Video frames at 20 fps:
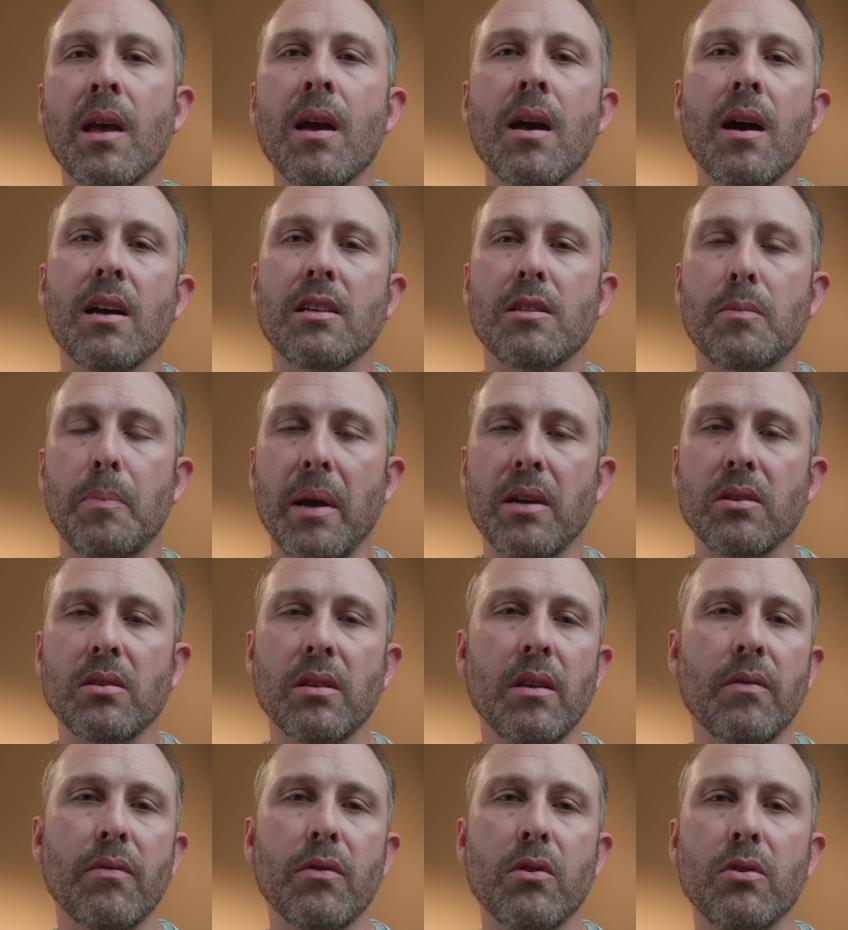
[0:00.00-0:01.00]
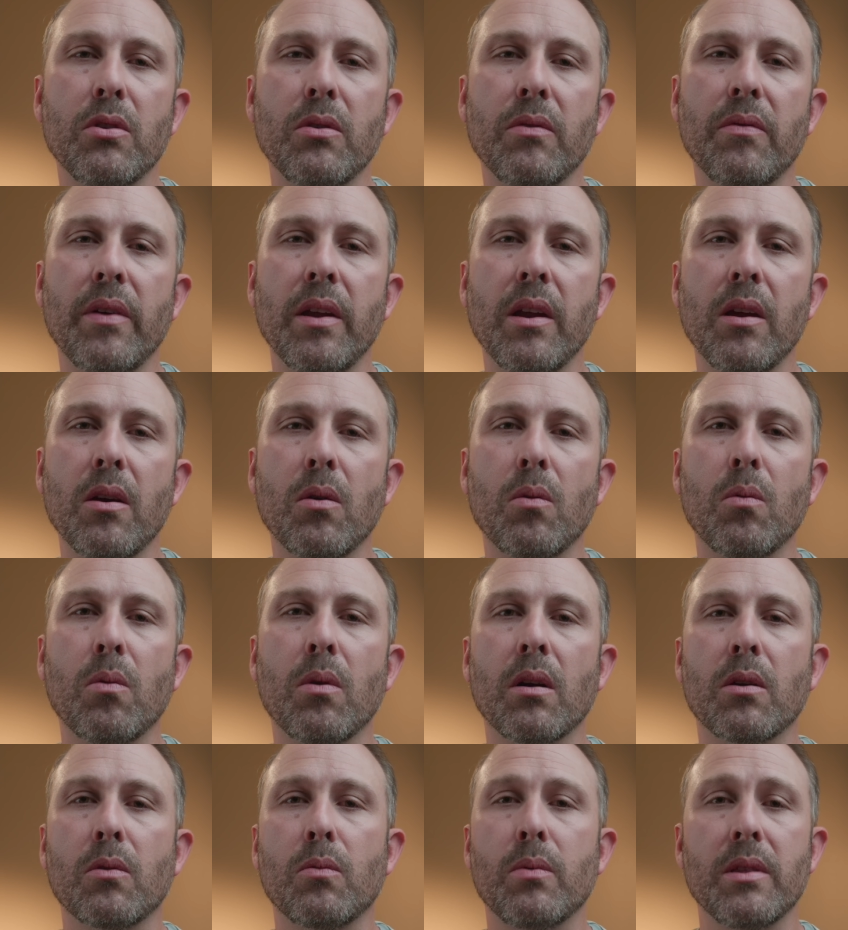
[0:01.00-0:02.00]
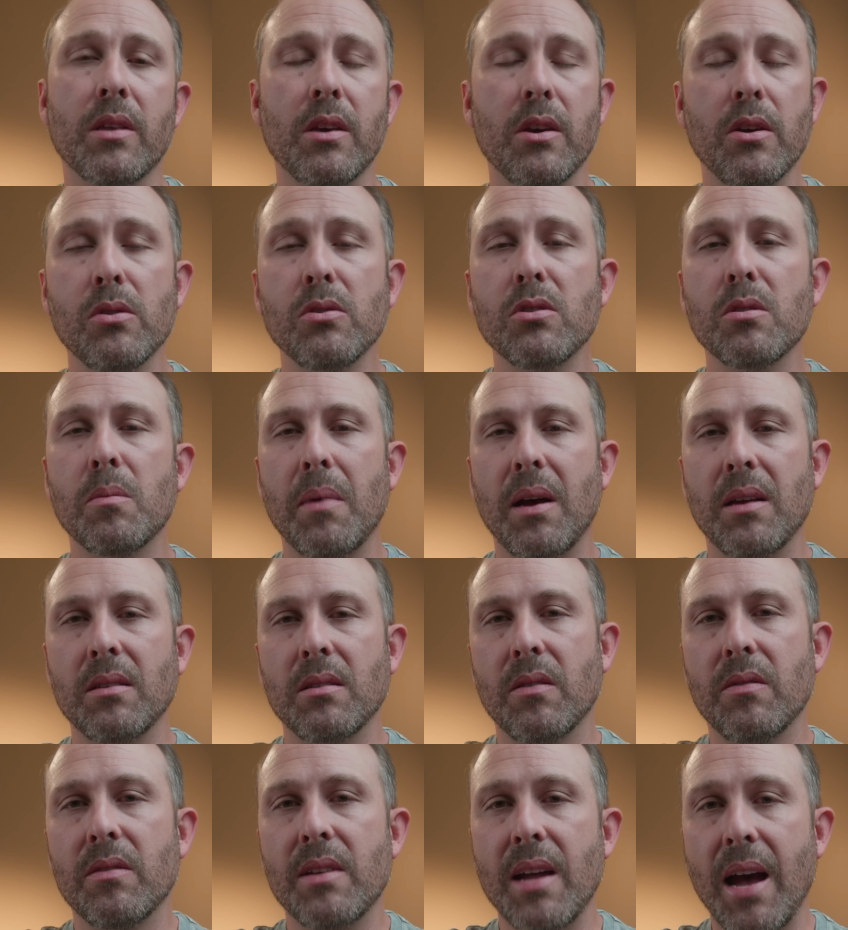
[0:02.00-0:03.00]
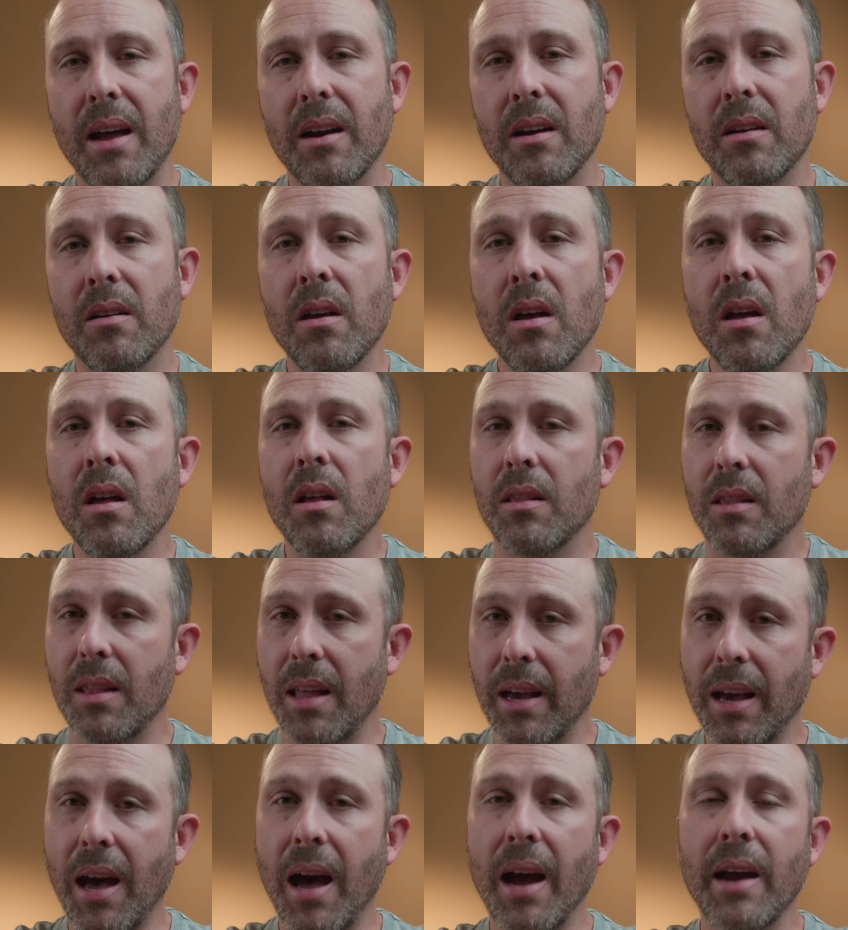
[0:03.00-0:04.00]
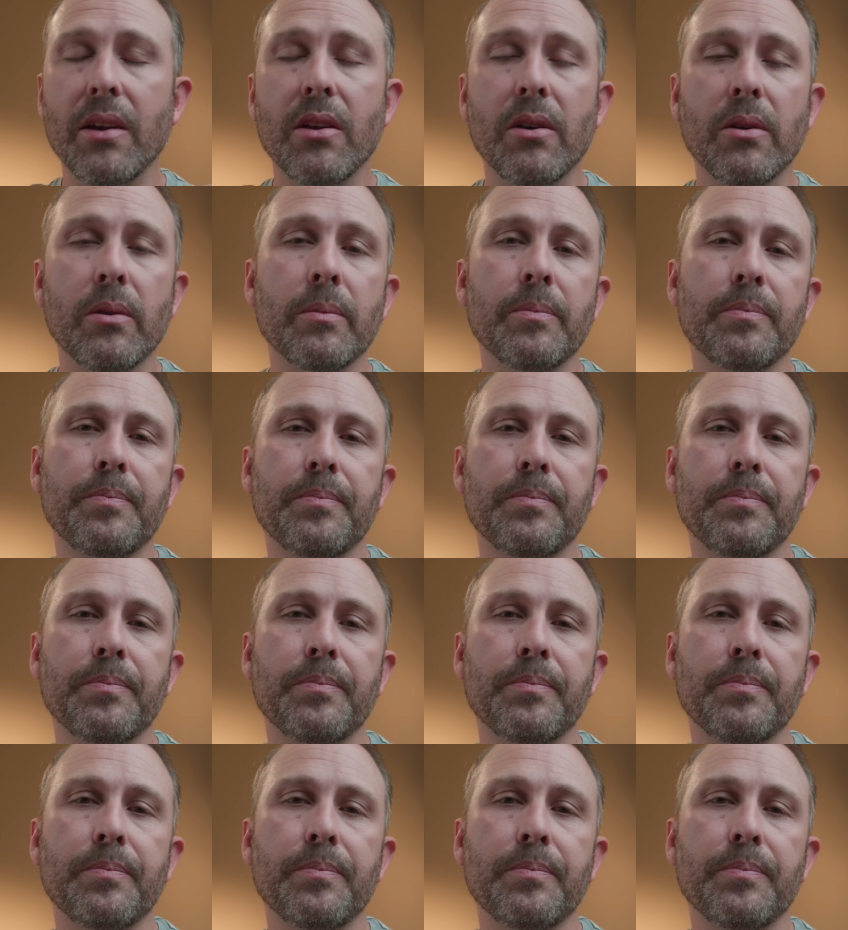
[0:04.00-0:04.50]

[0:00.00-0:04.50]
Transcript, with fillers: especially if you do video work with huge amounts of data like I do.